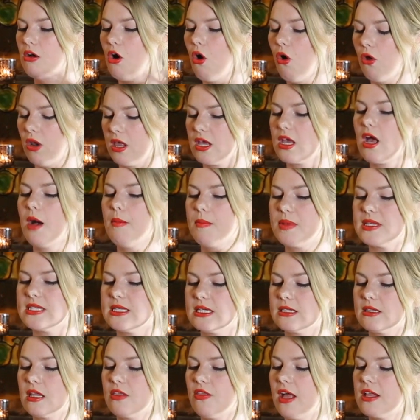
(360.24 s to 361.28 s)
all
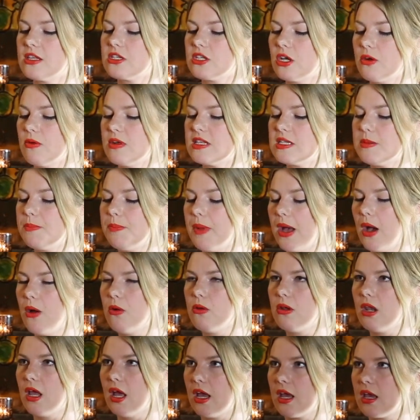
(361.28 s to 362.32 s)
encompassing than that. So it's
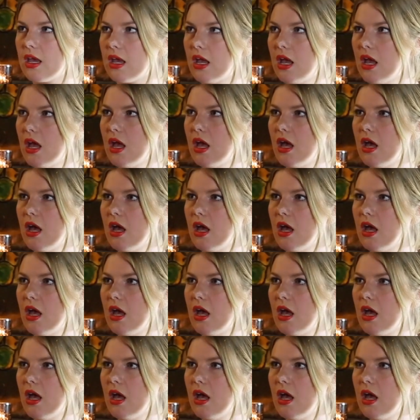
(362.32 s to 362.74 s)
about like